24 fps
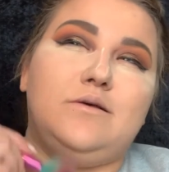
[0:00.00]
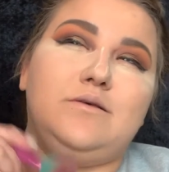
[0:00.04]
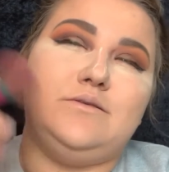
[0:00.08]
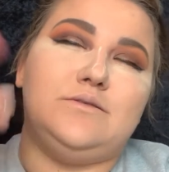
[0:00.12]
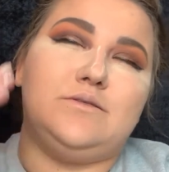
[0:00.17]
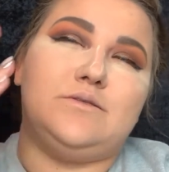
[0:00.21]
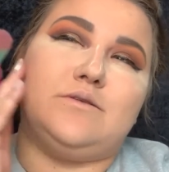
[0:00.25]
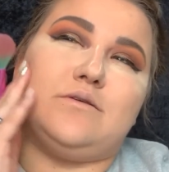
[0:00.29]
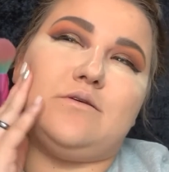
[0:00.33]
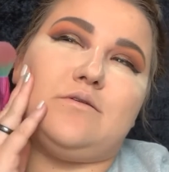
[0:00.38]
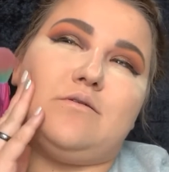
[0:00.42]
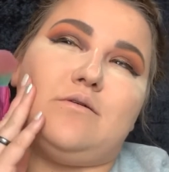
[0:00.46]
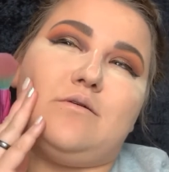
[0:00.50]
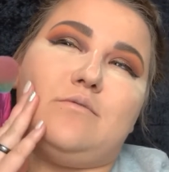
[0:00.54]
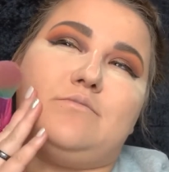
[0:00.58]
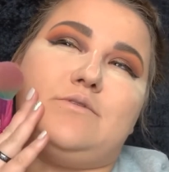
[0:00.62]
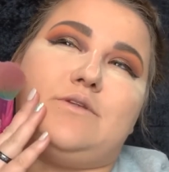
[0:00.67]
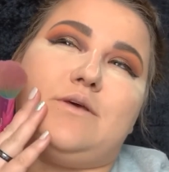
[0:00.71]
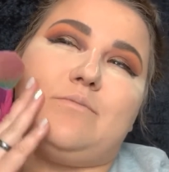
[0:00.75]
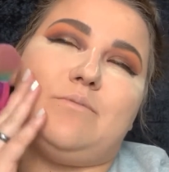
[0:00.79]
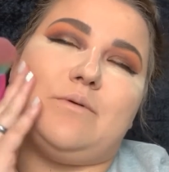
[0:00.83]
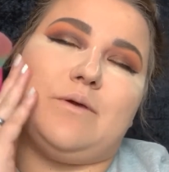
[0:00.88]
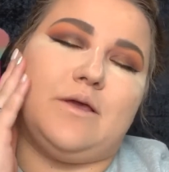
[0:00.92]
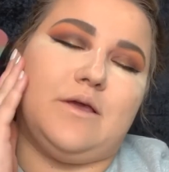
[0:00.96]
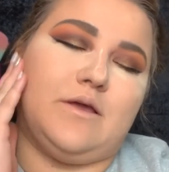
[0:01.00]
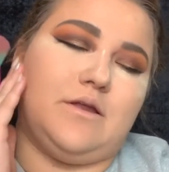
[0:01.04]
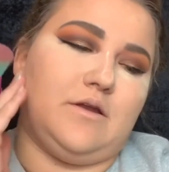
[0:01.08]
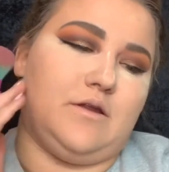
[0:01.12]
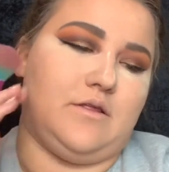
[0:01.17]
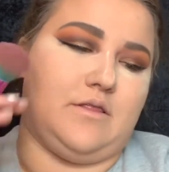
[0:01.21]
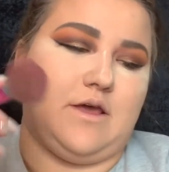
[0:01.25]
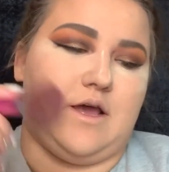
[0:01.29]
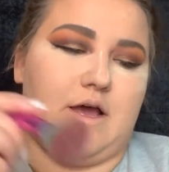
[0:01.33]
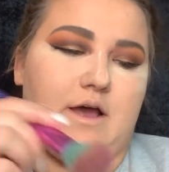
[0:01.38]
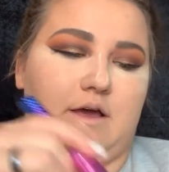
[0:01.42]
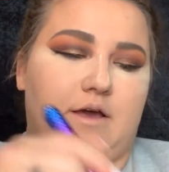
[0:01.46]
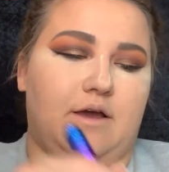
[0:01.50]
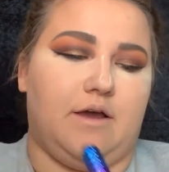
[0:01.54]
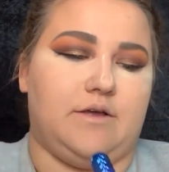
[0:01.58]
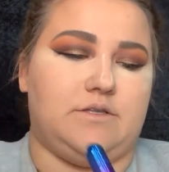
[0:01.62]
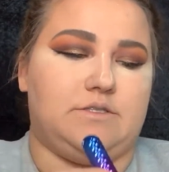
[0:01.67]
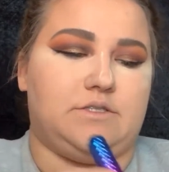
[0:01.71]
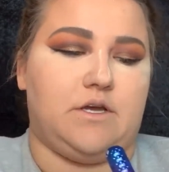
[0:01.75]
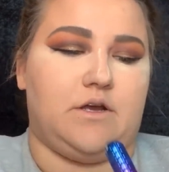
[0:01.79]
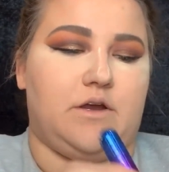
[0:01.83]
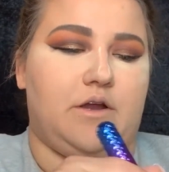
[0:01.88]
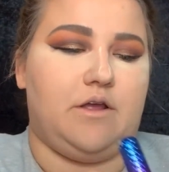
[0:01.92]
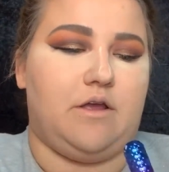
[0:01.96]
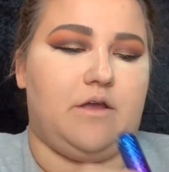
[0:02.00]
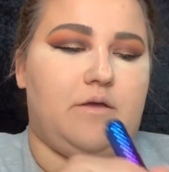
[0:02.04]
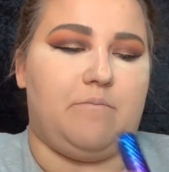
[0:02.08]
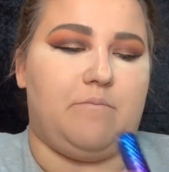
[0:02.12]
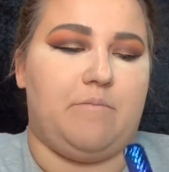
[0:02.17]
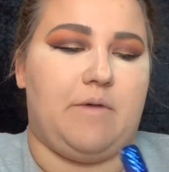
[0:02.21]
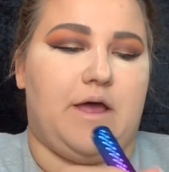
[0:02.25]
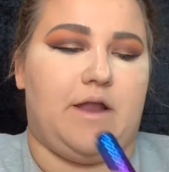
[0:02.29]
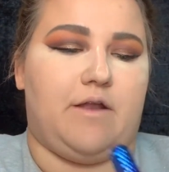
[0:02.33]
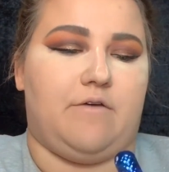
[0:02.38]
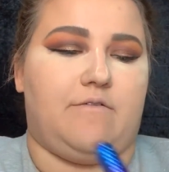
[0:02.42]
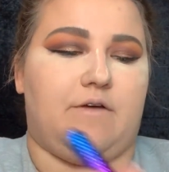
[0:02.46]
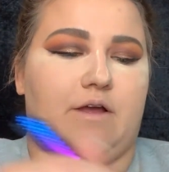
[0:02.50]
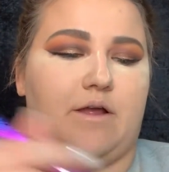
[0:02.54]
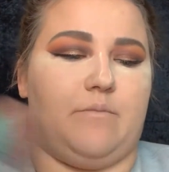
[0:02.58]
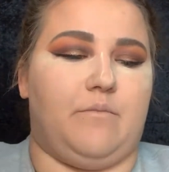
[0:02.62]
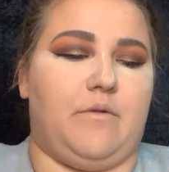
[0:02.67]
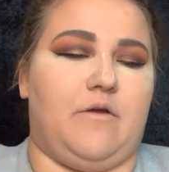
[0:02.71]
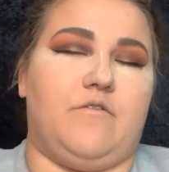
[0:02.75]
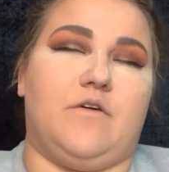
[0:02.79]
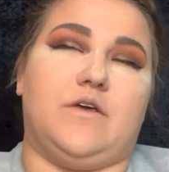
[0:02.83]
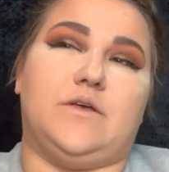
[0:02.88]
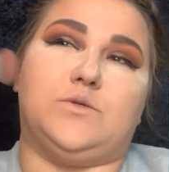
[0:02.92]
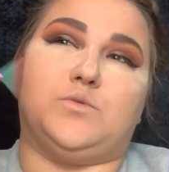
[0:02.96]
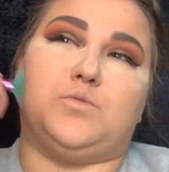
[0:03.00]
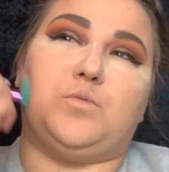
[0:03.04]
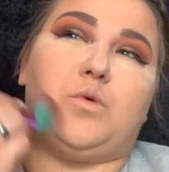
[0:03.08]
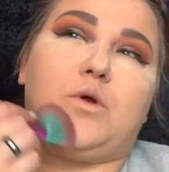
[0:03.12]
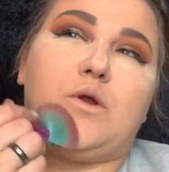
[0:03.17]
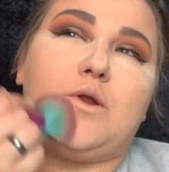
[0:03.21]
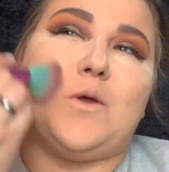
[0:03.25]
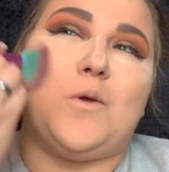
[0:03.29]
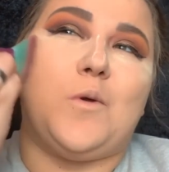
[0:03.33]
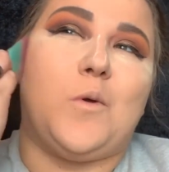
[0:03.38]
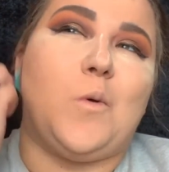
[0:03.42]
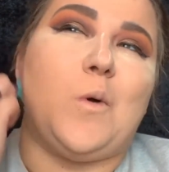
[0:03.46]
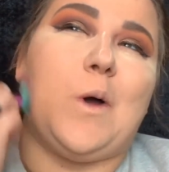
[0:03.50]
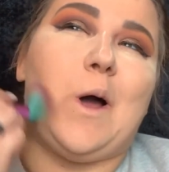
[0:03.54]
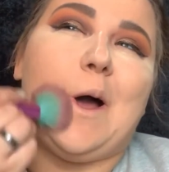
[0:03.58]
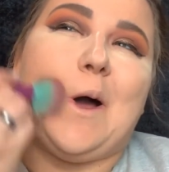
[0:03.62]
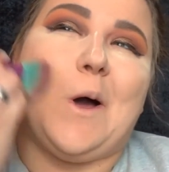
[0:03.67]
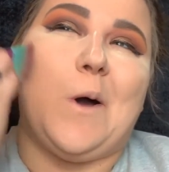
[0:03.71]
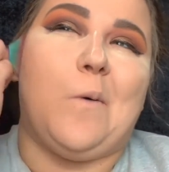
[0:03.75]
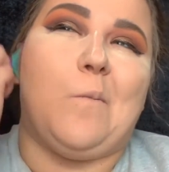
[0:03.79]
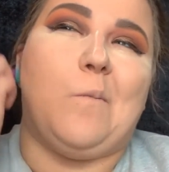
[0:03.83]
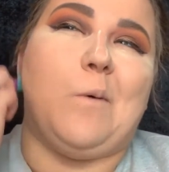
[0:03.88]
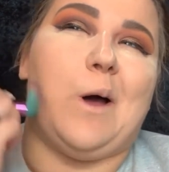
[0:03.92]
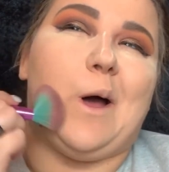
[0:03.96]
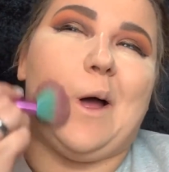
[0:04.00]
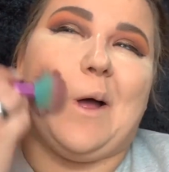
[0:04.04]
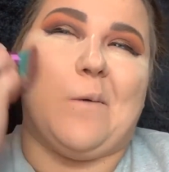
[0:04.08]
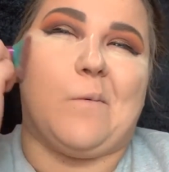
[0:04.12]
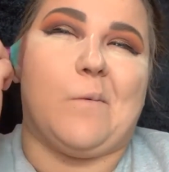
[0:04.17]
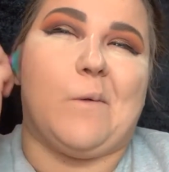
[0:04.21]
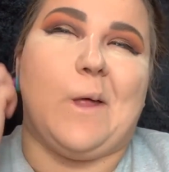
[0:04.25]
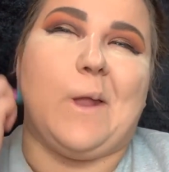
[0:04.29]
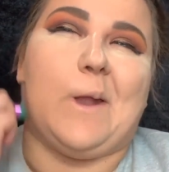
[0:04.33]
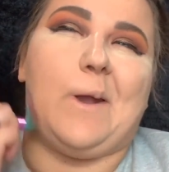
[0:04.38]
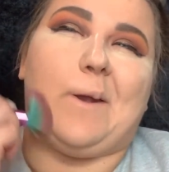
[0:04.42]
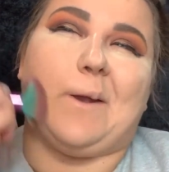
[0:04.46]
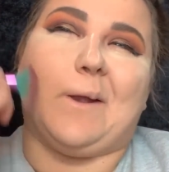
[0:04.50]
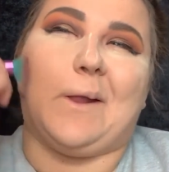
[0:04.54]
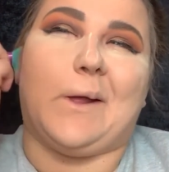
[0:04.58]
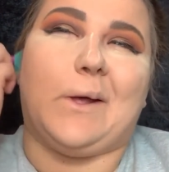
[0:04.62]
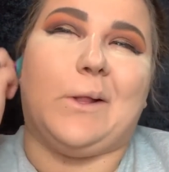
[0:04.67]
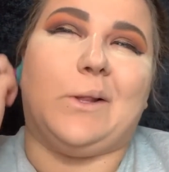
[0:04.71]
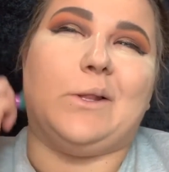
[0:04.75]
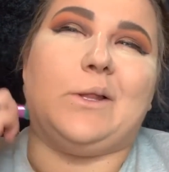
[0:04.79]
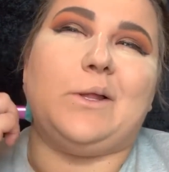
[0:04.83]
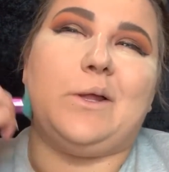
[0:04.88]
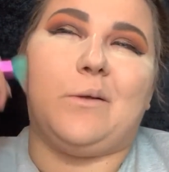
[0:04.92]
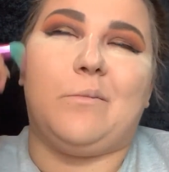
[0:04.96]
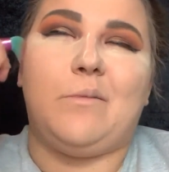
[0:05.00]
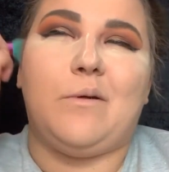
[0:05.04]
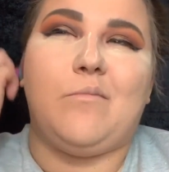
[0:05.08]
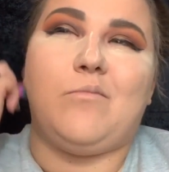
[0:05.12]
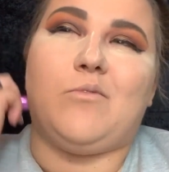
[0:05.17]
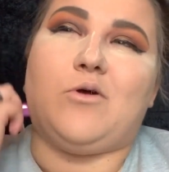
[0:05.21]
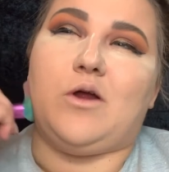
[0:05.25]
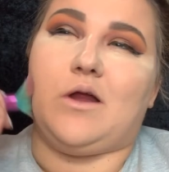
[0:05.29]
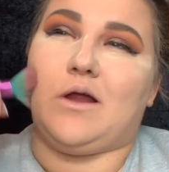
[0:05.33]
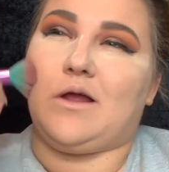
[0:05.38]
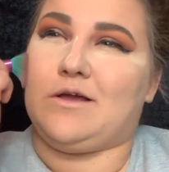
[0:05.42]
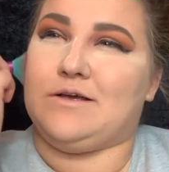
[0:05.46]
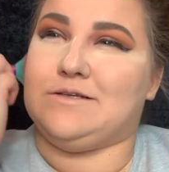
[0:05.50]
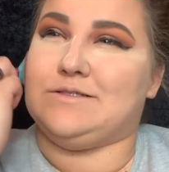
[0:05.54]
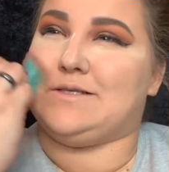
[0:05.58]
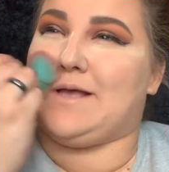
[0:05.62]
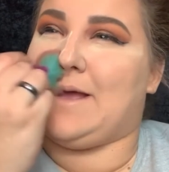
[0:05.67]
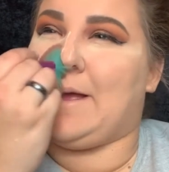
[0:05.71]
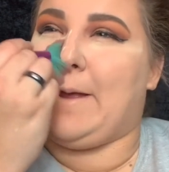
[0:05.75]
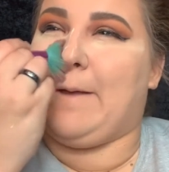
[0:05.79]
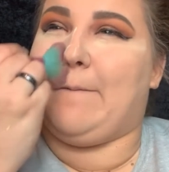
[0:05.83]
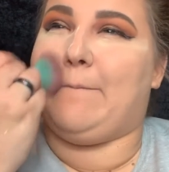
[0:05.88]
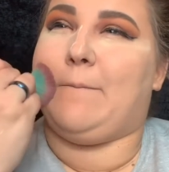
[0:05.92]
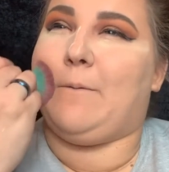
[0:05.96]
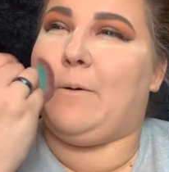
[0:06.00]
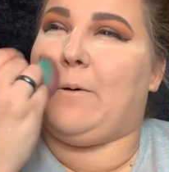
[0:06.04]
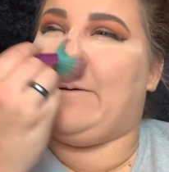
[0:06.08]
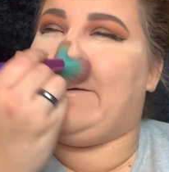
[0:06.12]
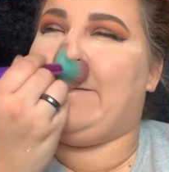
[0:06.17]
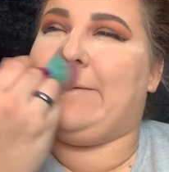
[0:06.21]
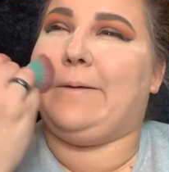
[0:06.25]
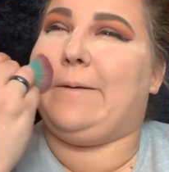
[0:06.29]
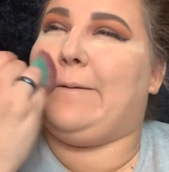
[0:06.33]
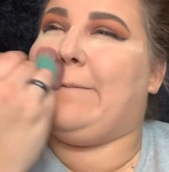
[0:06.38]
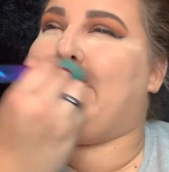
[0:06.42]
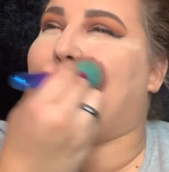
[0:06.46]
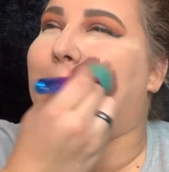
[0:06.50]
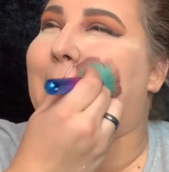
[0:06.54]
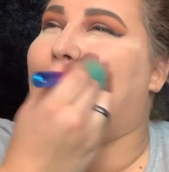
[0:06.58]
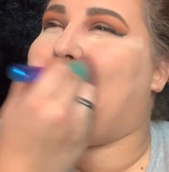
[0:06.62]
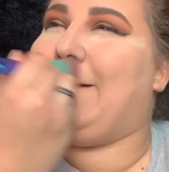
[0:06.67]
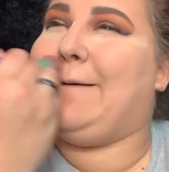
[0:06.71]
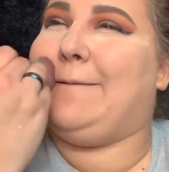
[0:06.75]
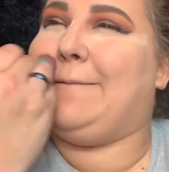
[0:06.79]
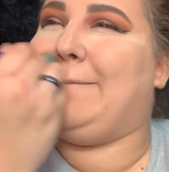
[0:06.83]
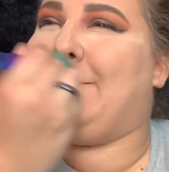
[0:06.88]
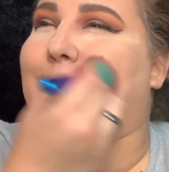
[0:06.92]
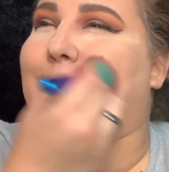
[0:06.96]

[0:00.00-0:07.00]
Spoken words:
So I'm dipping into that. It's already mattifying my face pretty well, but I'm adding a little bit more because I am an oily matte.